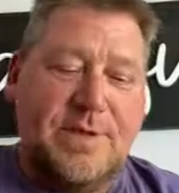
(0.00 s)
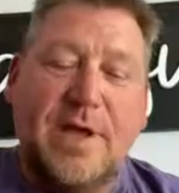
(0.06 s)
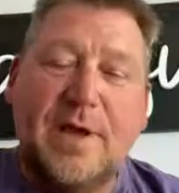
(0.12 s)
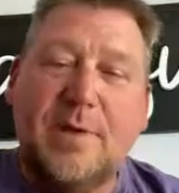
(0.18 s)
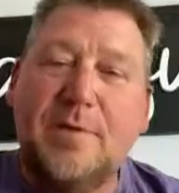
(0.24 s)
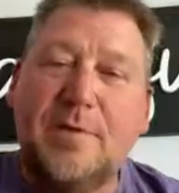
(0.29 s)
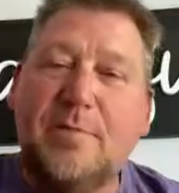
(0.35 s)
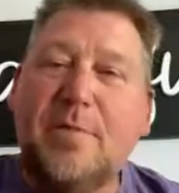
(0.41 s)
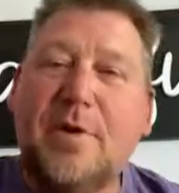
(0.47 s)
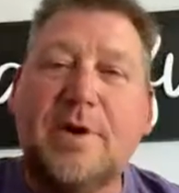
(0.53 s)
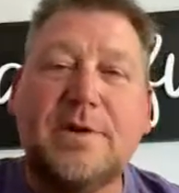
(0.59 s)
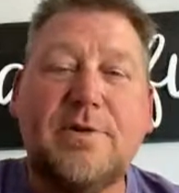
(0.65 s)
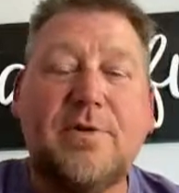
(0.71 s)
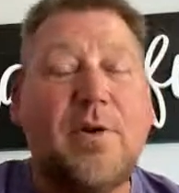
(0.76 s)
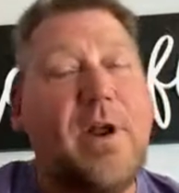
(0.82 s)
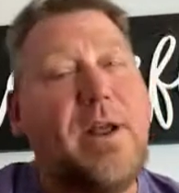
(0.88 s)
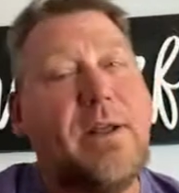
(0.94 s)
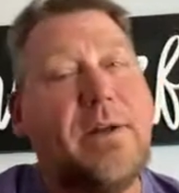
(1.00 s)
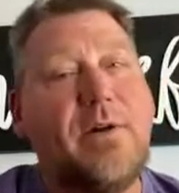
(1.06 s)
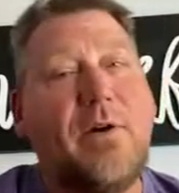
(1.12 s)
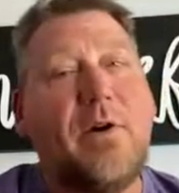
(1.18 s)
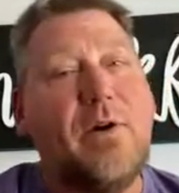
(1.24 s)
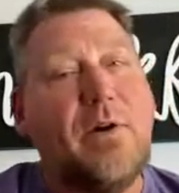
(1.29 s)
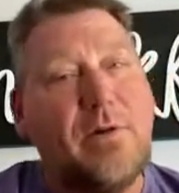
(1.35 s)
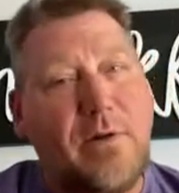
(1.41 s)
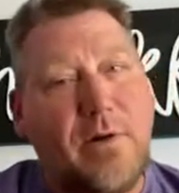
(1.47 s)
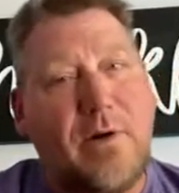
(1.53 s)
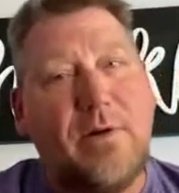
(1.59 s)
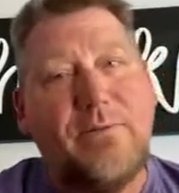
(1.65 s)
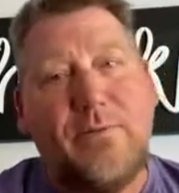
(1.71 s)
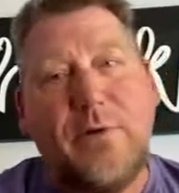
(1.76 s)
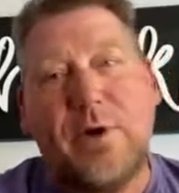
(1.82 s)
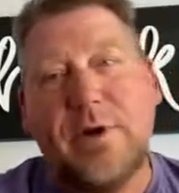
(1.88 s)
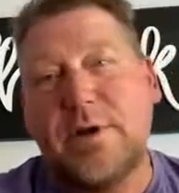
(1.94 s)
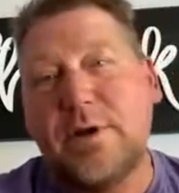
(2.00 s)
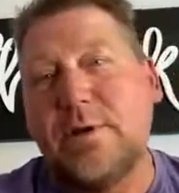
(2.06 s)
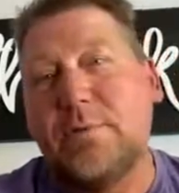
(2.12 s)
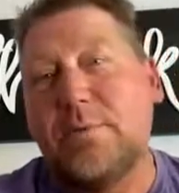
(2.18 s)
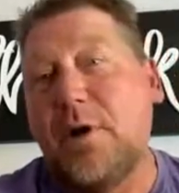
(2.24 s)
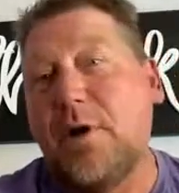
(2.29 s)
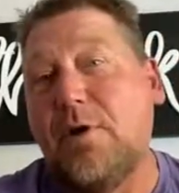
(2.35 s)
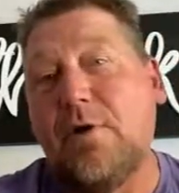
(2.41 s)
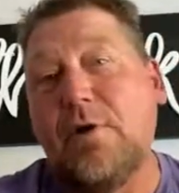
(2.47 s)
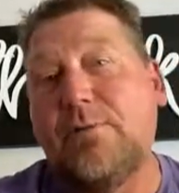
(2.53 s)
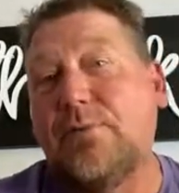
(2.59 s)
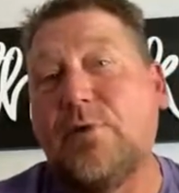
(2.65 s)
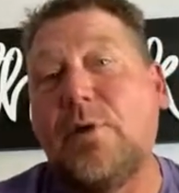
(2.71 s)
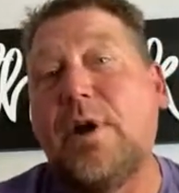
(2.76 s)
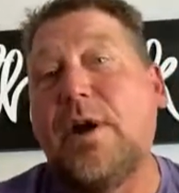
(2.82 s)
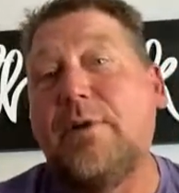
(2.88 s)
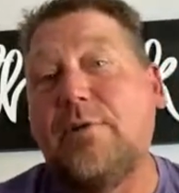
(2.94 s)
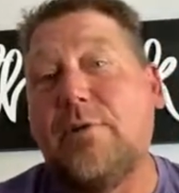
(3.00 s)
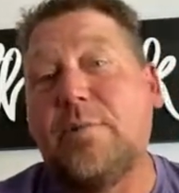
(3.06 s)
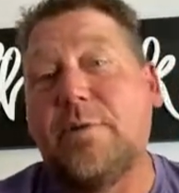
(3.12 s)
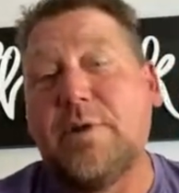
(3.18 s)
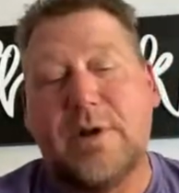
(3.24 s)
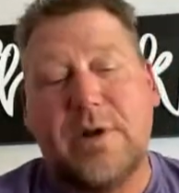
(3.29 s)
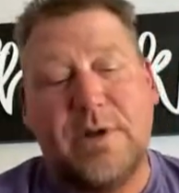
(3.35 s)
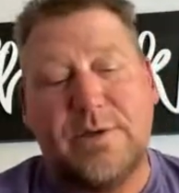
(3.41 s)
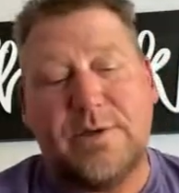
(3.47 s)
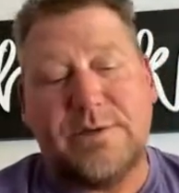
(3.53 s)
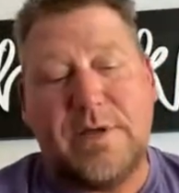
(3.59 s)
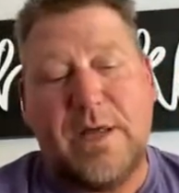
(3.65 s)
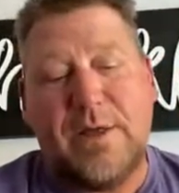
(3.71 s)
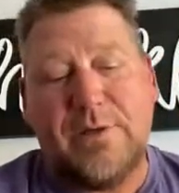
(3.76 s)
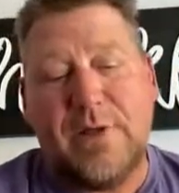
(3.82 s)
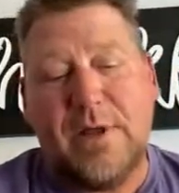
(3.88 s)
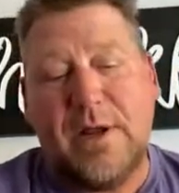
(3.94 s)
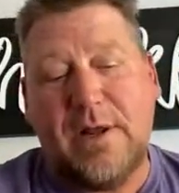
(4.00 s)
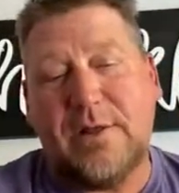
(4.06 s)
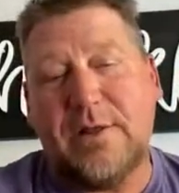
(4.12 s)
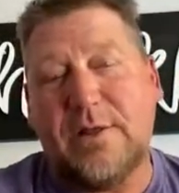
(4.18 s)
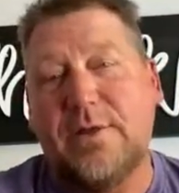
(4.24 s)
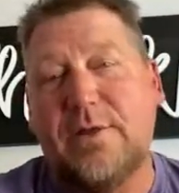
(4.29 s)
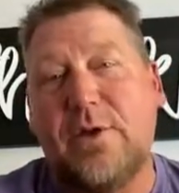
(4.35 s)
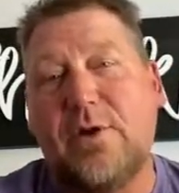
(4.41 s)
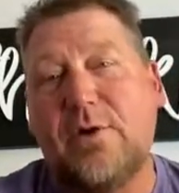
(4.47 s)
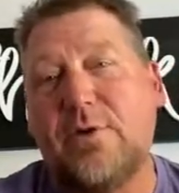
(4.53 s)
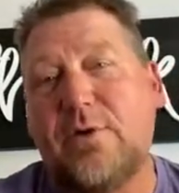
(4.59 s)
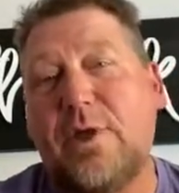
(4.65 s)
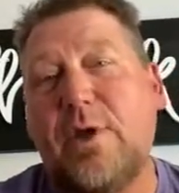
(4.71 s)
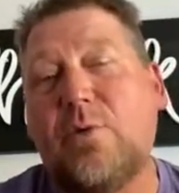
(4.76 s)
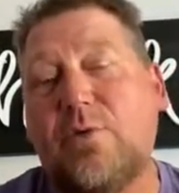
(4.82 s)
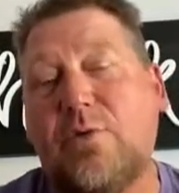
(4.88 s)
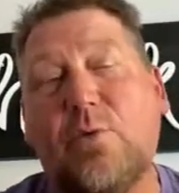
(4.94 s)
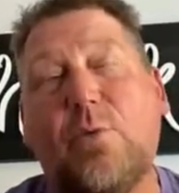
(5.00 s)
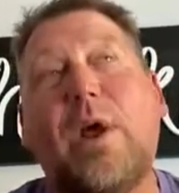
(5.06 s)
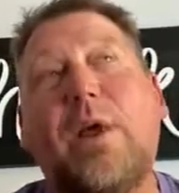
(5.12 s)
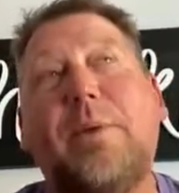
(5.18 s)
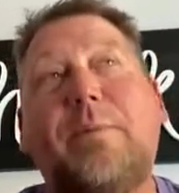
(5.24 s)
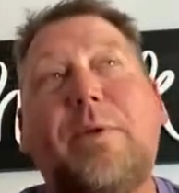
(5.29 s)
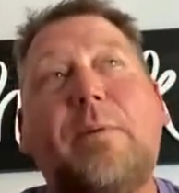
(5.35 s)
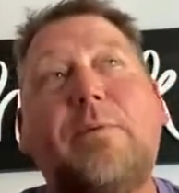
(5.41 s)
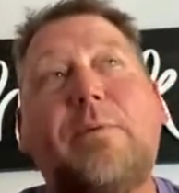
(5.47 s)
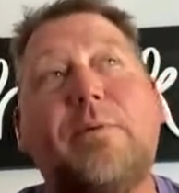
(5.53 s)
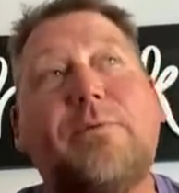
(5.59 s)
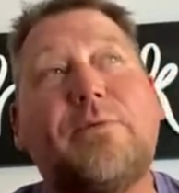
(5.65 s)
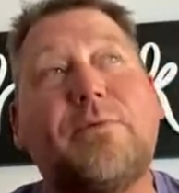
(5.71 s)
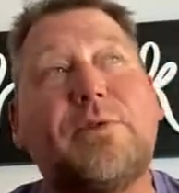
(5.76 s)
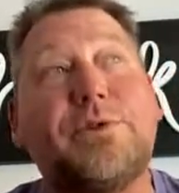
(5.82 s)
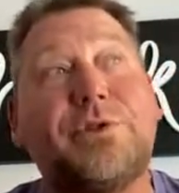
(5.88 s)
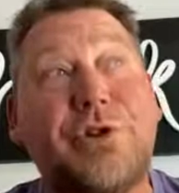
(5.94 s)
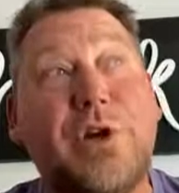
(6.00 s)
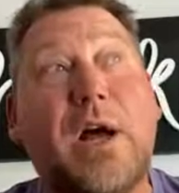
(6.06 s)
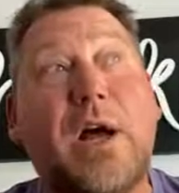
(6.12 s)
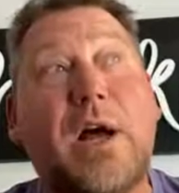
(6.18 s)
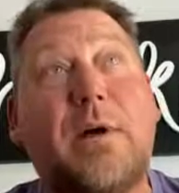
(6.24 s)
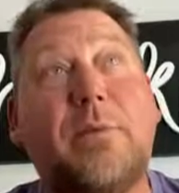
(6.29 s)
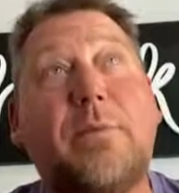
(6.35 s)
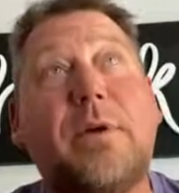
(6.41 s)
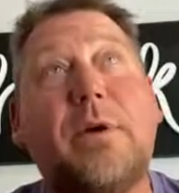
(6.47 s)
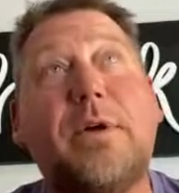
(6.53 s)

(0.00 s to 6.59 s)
him and Bud Grant are are fucking in my heart forever because I think they're they were the right people for the job.